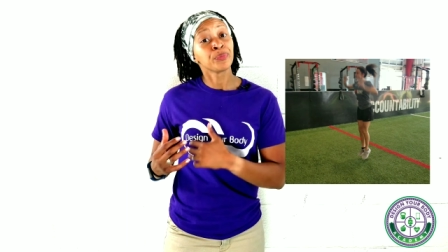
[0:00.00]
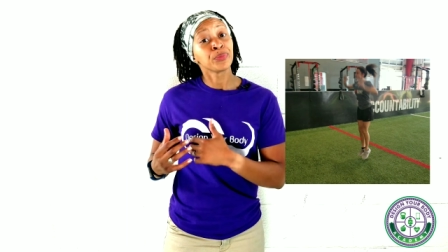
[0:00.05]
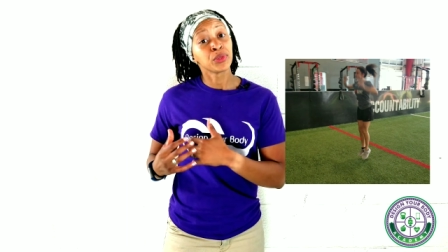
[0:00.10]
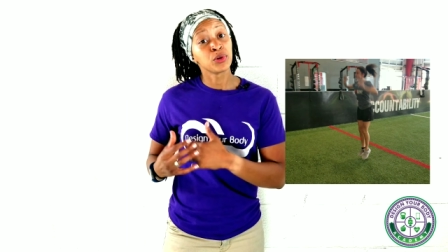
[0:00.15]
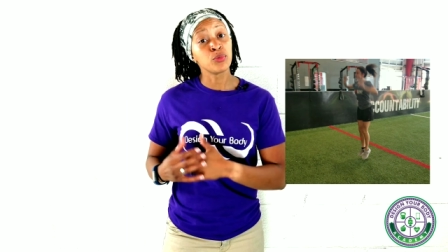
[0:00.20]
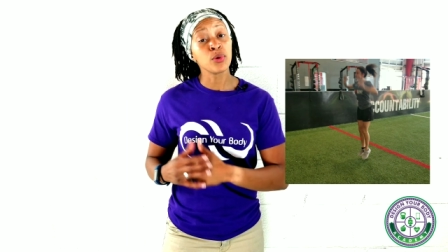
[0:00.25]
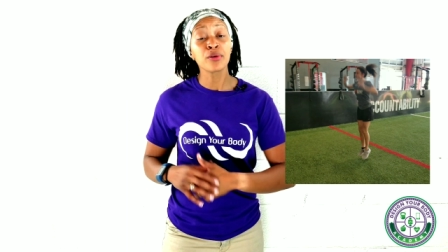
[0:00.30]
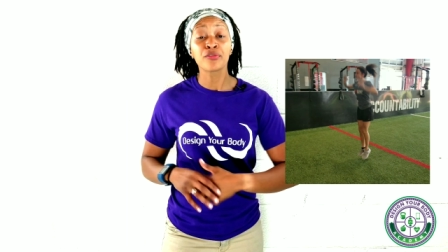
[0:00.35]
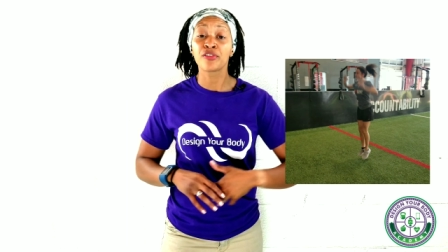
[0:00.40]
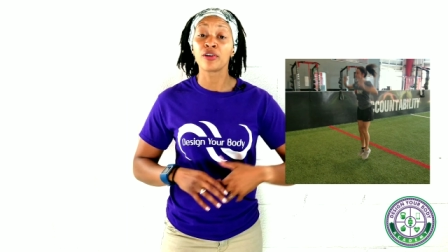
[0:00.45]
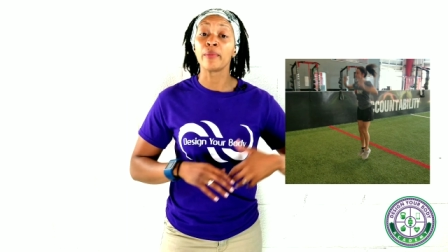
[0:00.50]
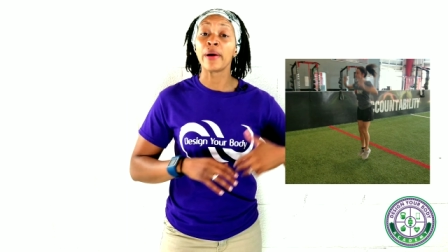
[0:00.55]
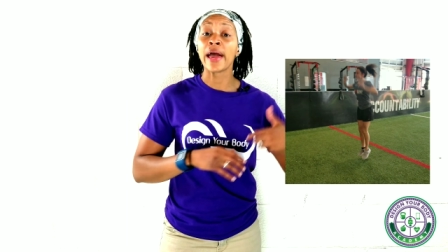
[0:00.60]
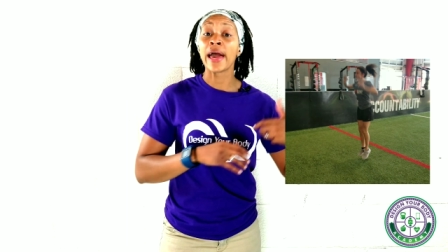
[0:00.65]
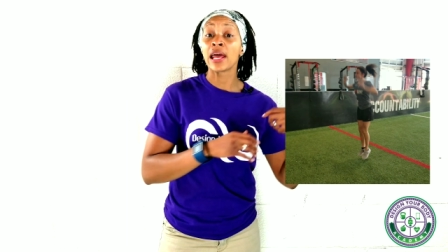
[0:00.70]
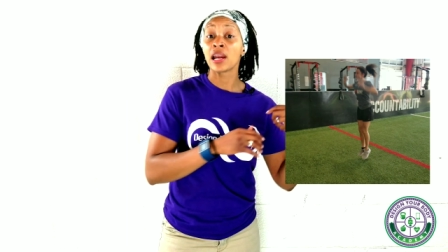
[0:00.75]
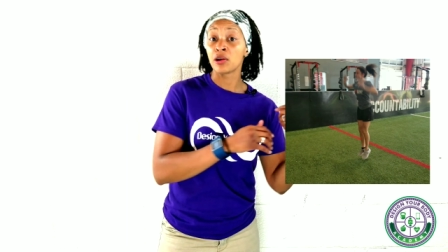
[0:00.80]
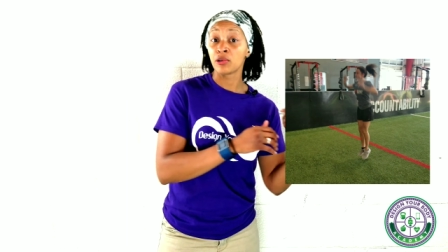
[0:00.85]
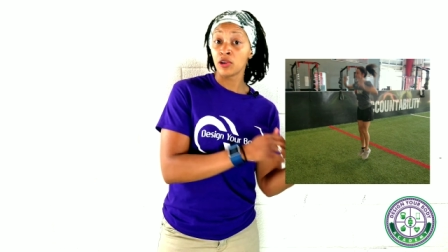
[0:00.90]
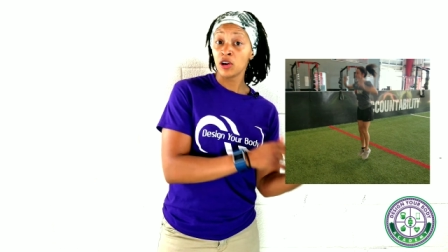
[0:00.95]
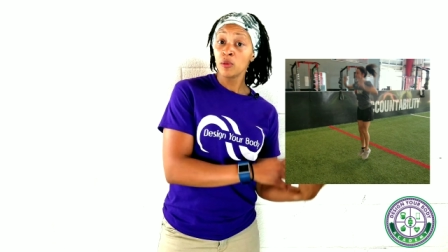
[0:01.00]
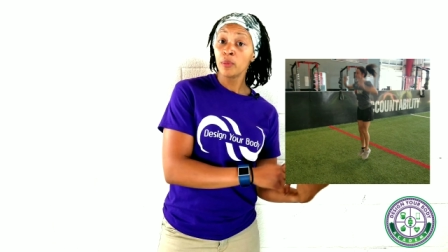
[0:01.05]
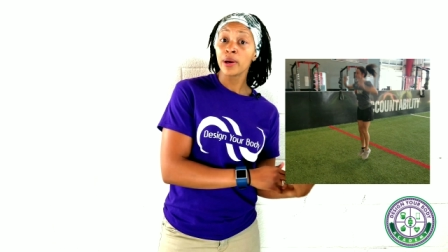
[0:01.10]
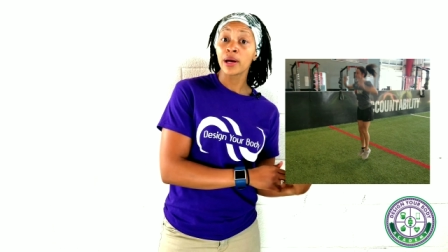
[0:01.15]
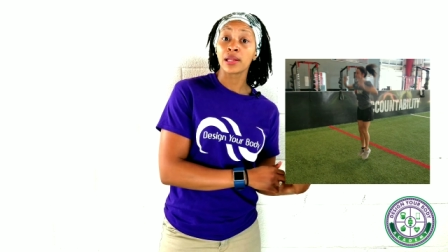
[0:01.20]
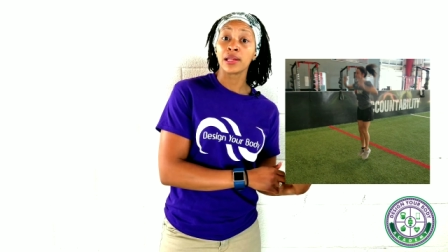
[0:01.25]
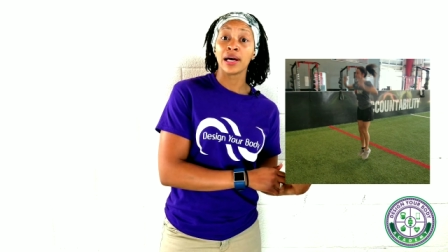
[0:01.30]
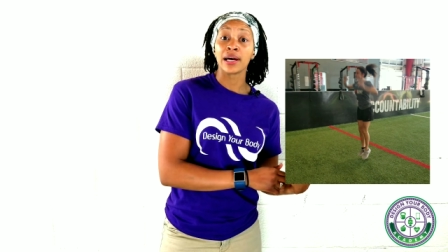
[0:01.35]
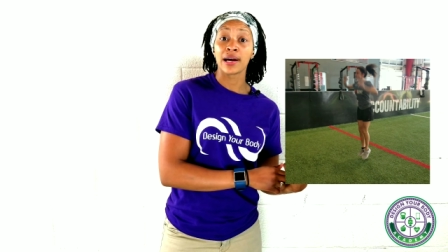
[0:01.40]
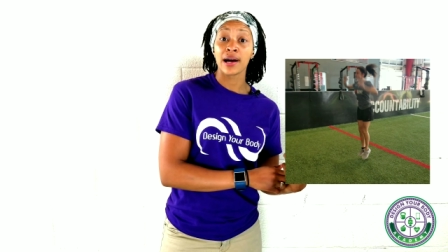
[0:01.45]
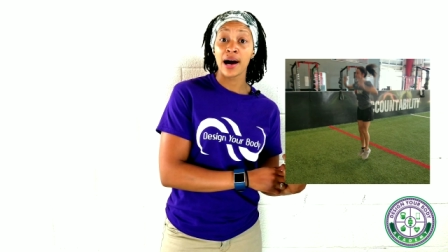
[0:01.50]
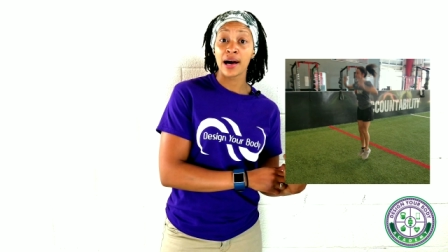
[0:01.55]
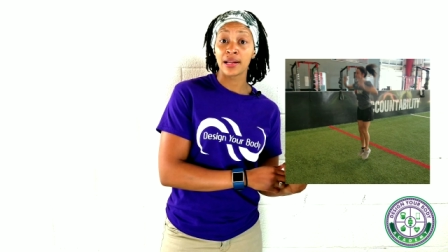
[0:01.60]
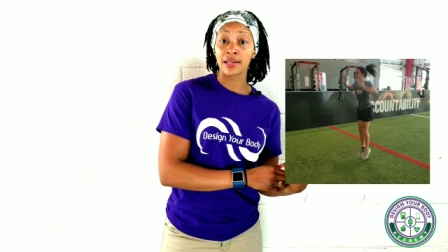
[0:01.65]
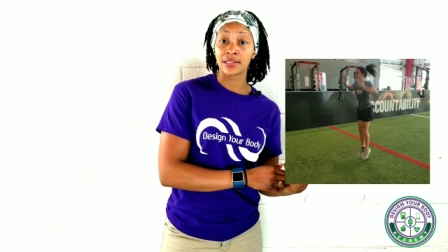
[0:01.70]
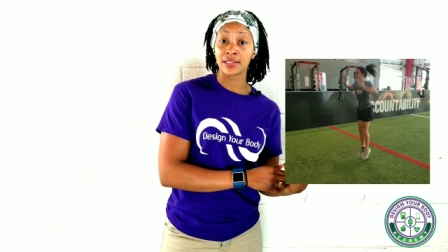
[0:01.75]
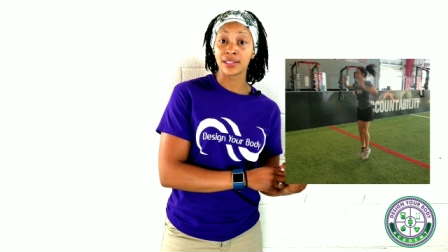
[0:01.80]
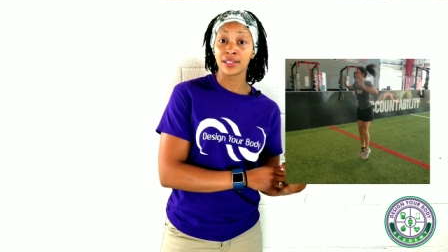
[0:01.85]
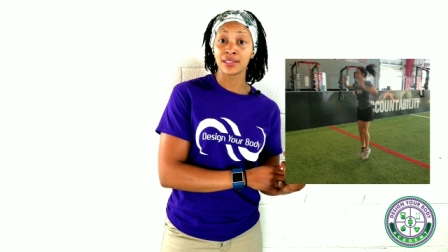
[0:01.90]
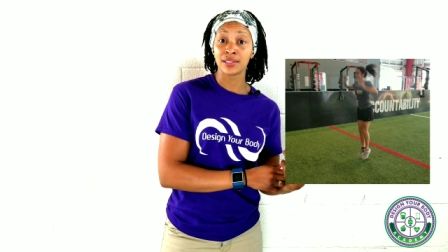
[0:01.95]
You went from anaerobic
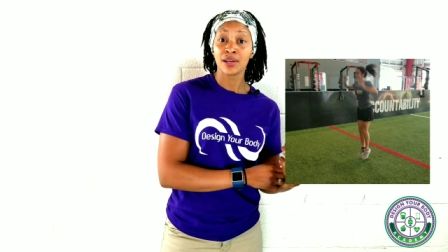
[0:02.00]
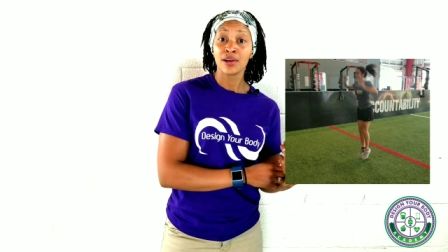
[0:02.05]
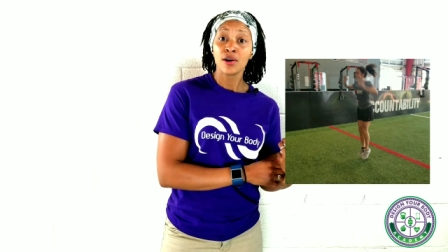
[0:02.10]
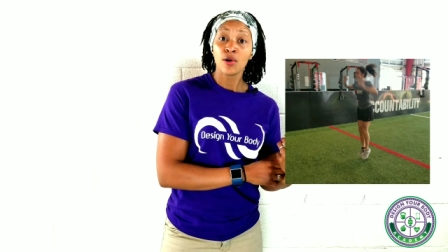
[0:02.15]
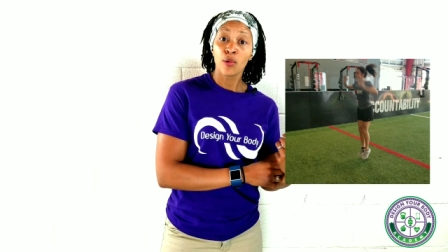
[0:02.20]
glycolysis,